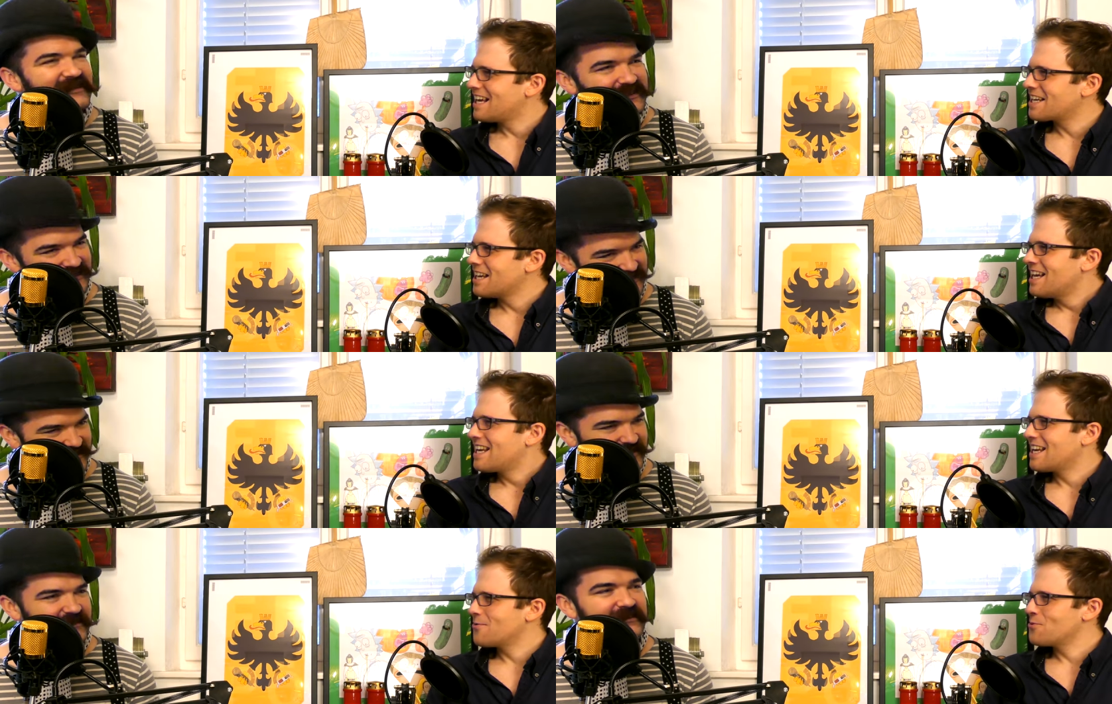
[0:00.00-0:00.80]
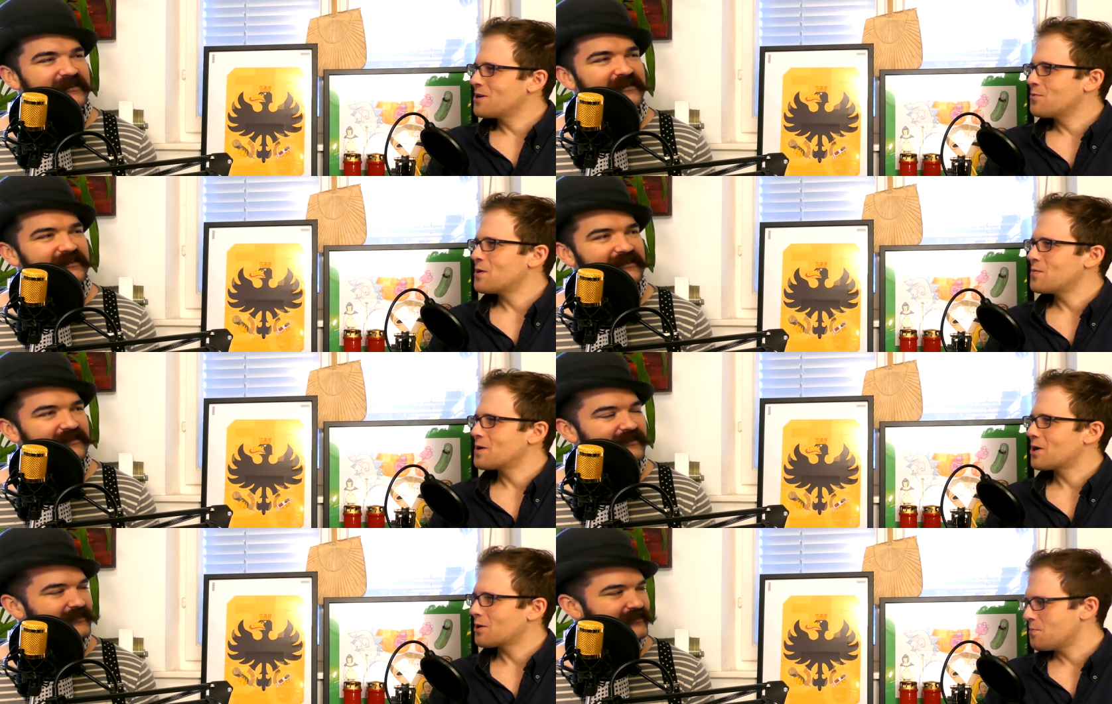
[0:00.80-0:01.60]
Speaker 1: Like
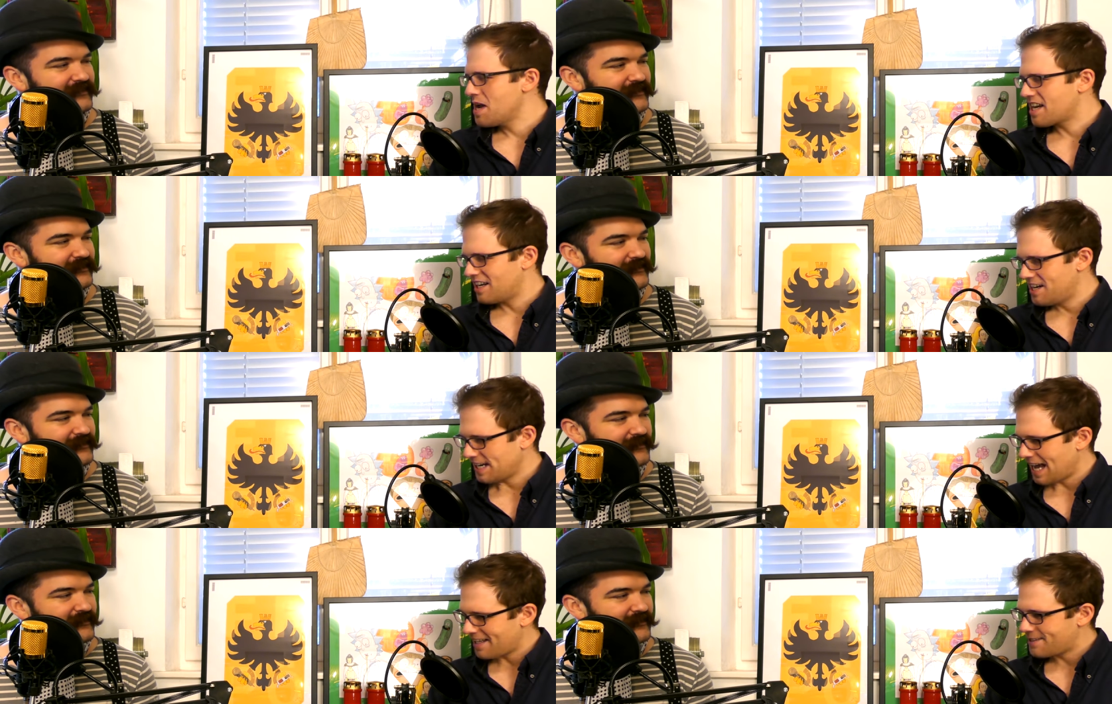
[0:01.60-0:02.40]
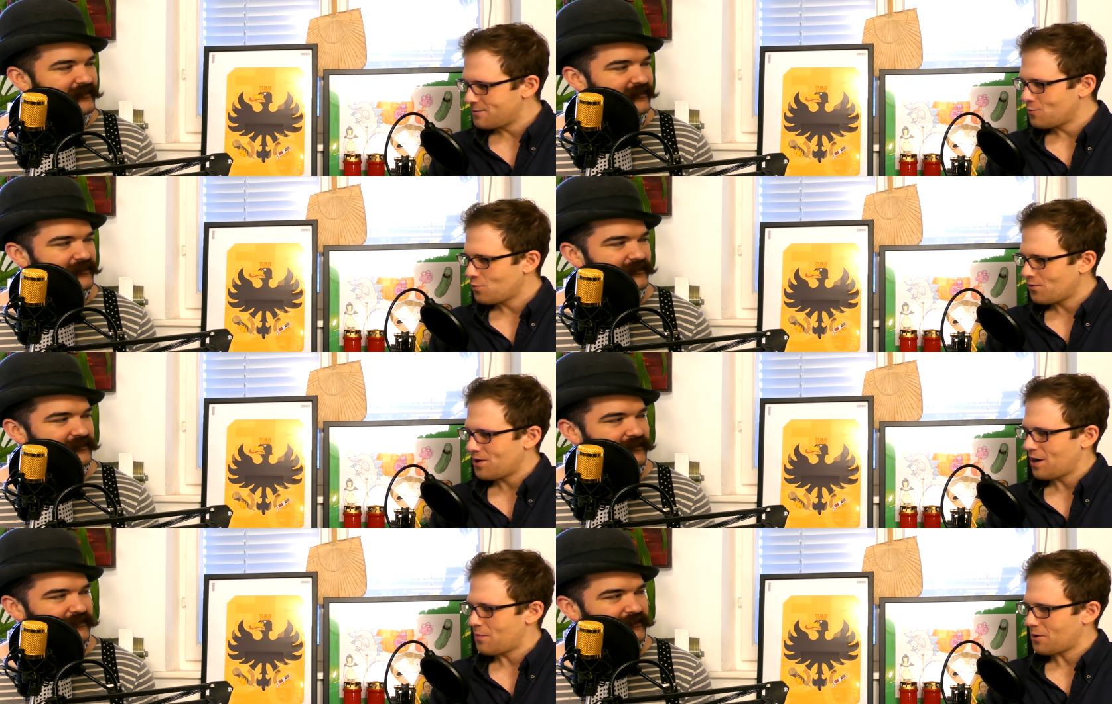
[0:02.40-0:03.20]
we're gonna make a Nazi
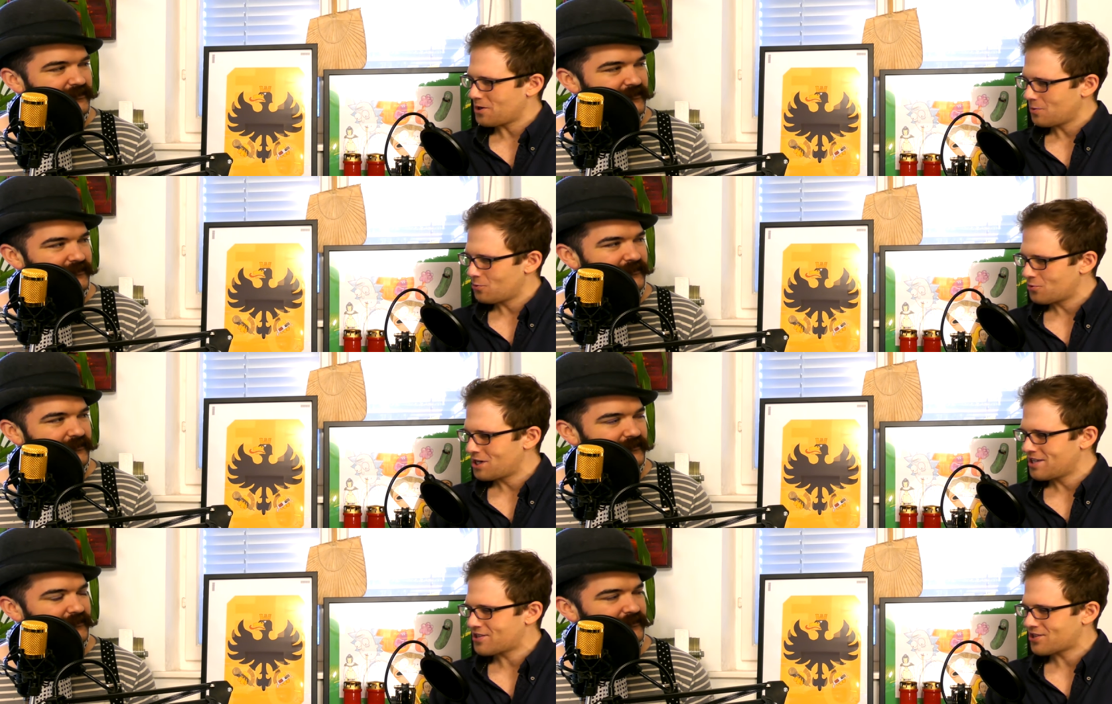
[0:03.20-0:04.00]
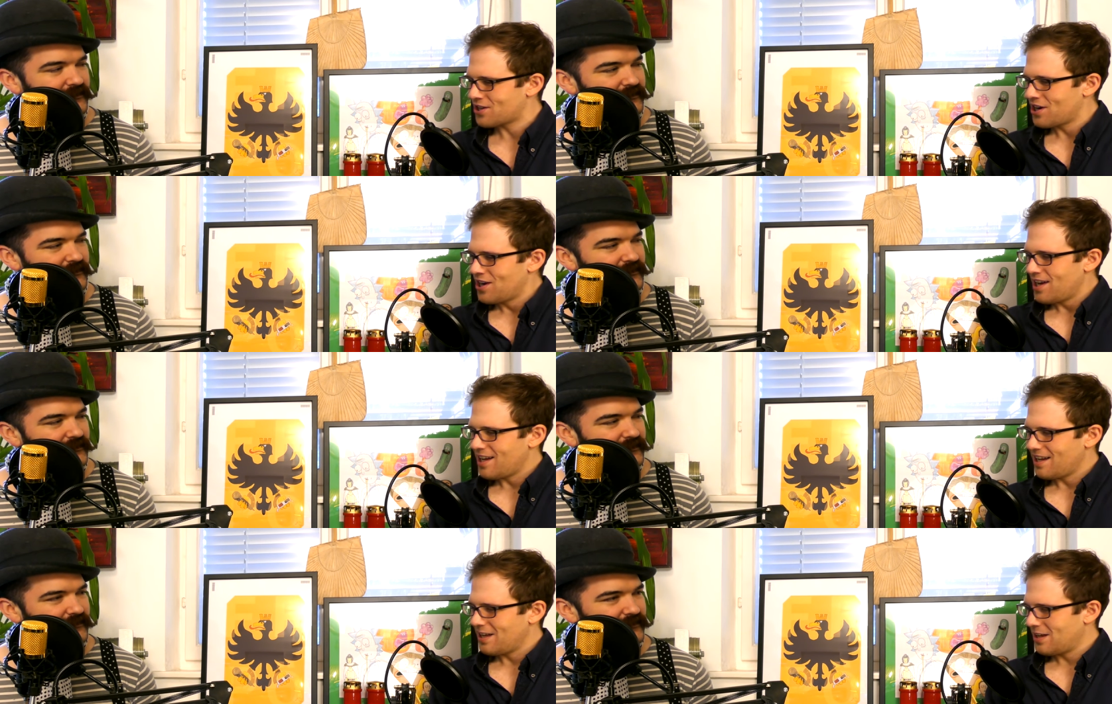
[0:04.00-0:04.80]
movie about a rich
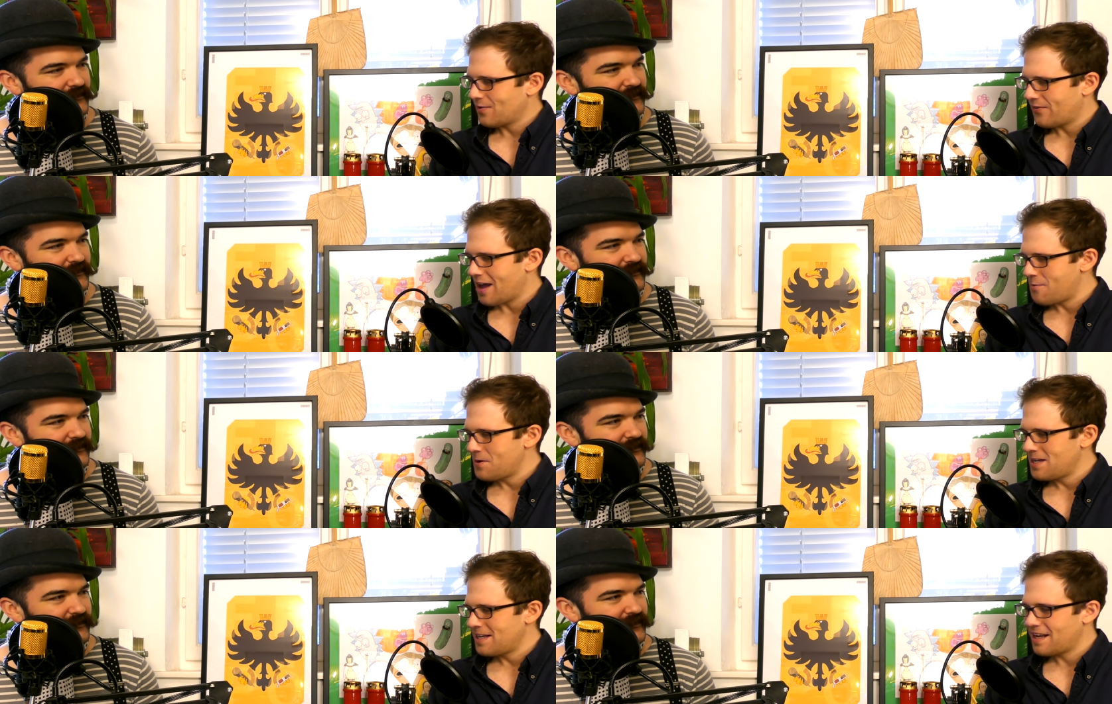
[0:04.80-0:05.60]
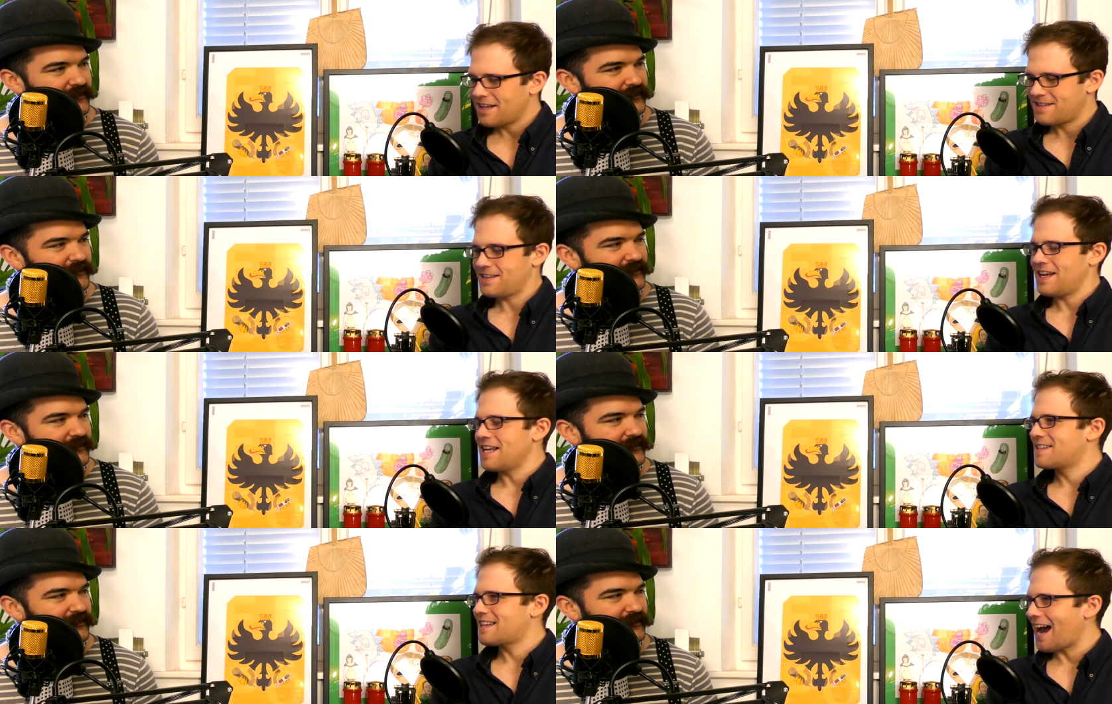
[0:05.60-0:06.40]
family that's
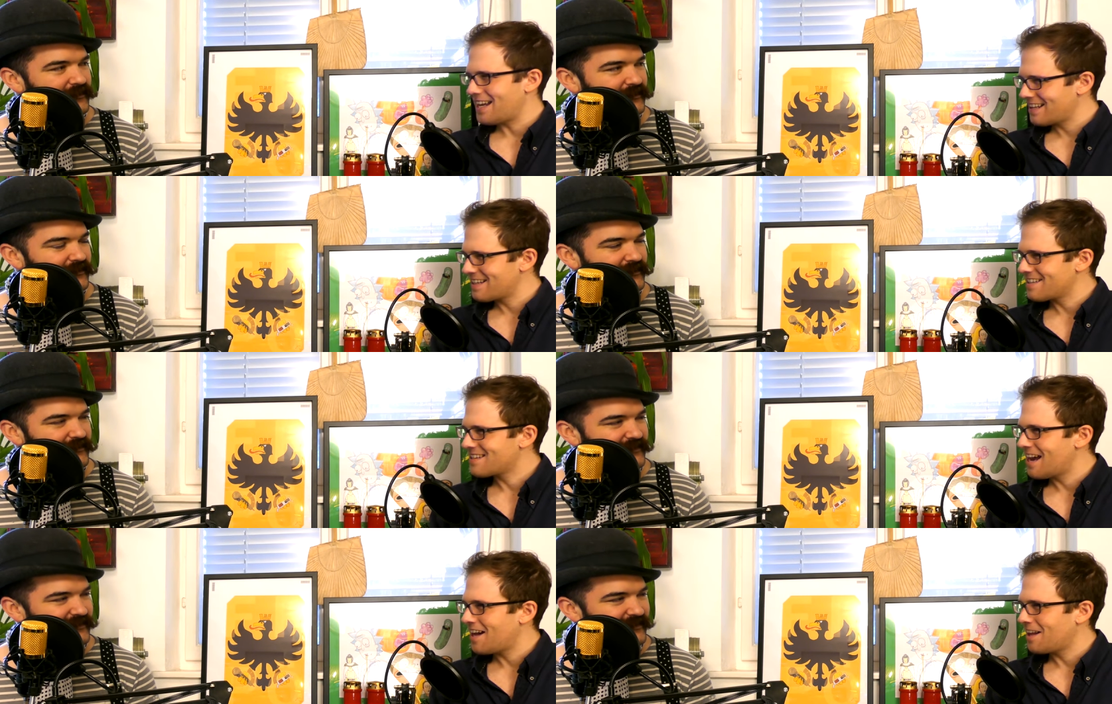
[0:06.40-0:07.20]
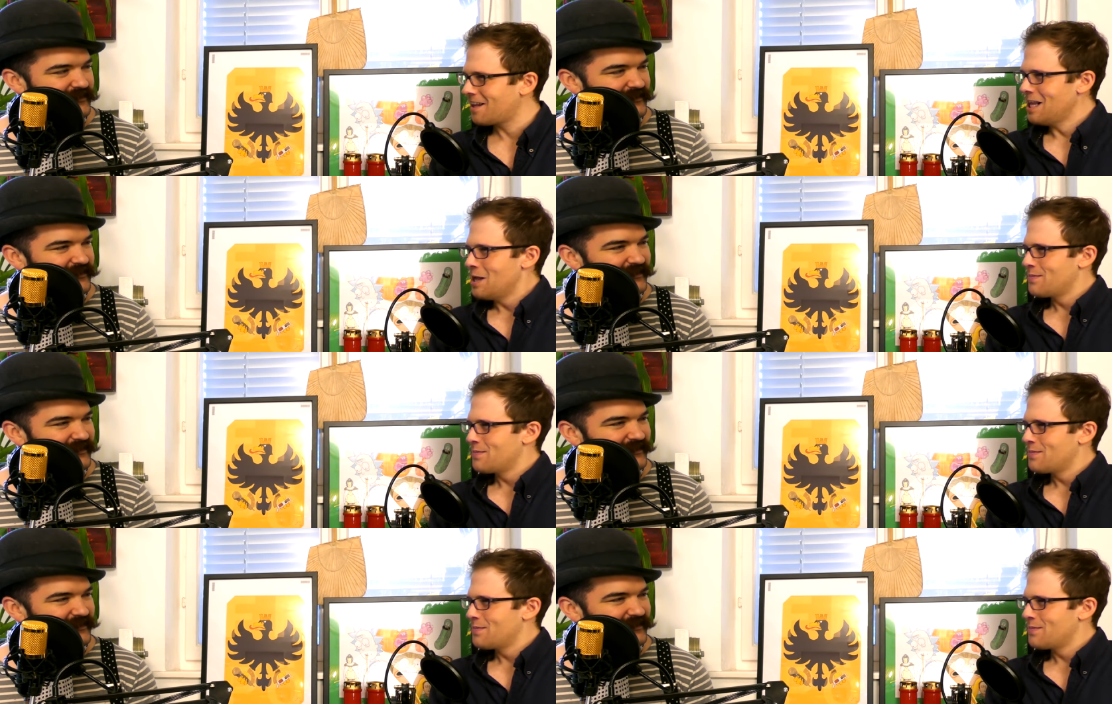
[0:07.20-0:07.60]
entitled as hell,